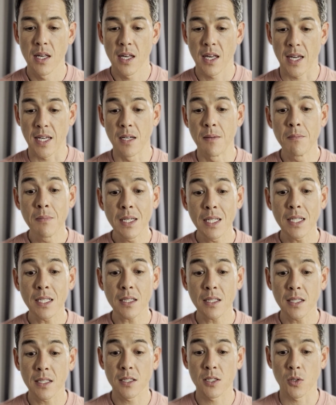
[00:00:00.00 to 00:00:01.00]
And
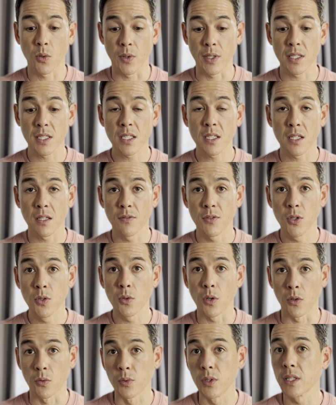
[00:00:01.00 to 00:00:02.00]
immediately it's going to give you
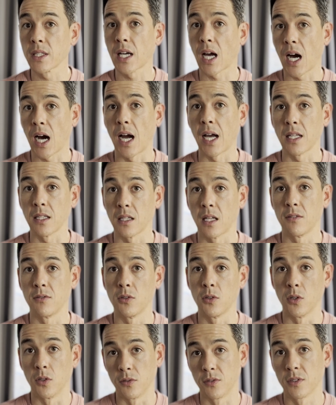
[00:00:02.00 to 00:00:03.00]
a really high
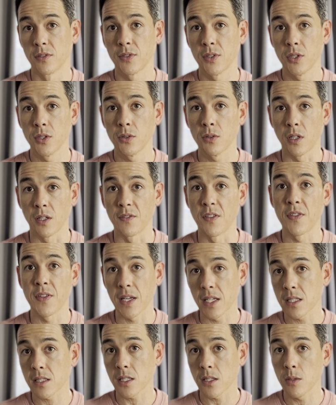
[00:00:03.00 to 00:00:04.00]
level overview of
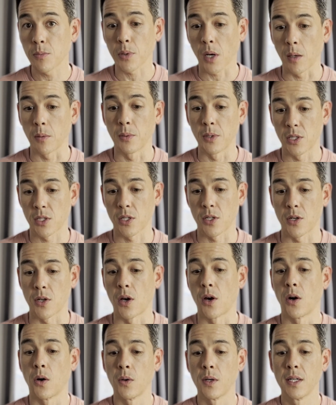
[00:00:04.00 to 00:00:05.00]
things that you probably should
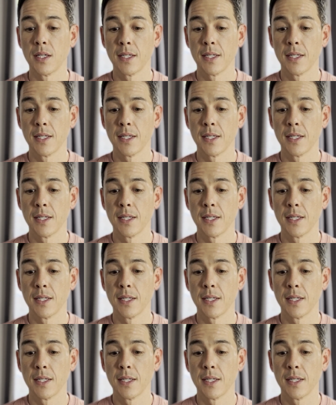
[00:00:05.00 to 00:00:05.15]
know.